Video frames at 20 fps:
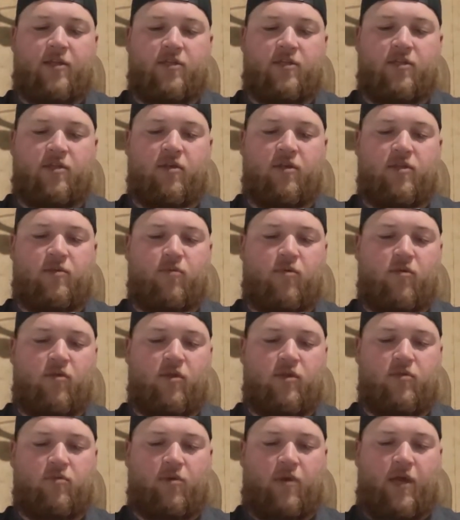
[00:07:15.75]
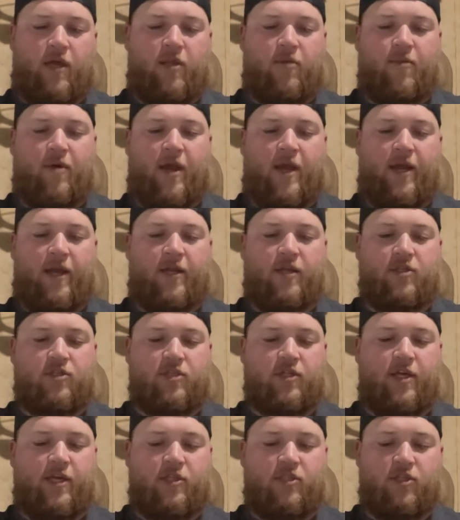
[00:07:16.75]
So let's pull this one out of the package
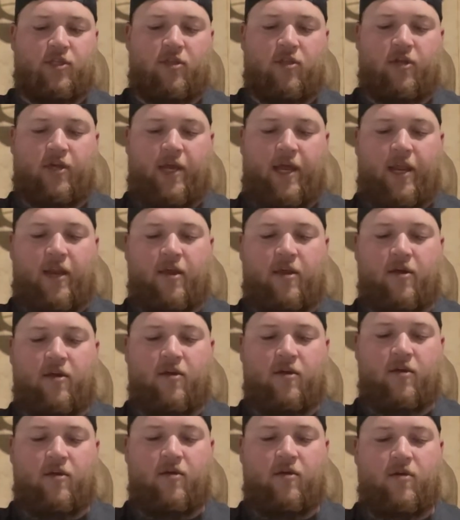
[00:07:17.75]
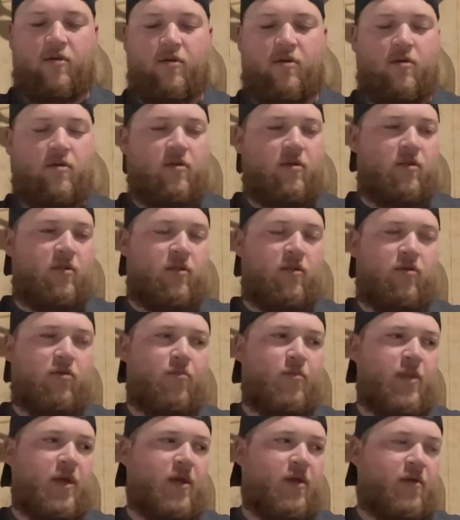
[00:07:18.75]
and actually look at it a little
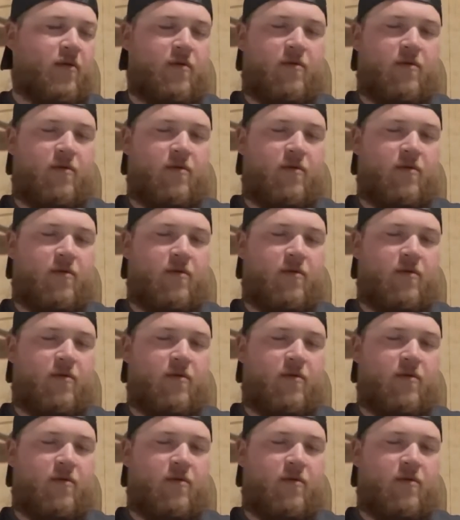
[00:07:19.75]
bit.